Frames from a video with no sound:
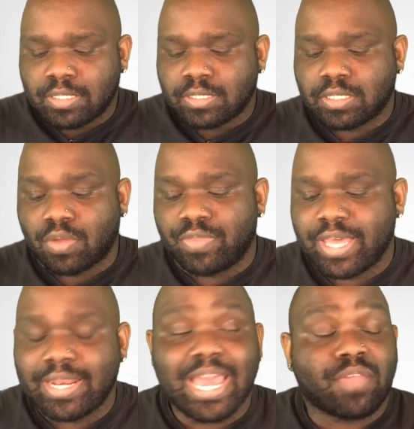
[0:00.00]
So
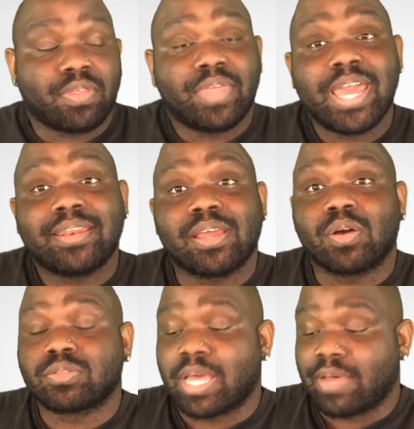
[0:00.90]
then after that, they
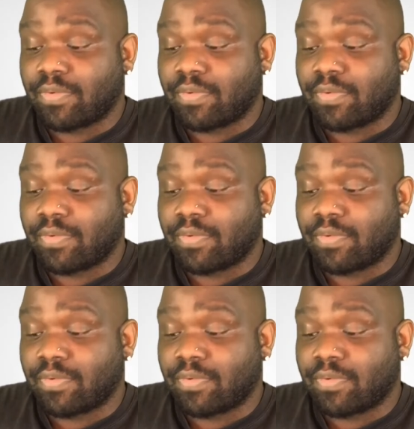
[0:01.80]
go to have a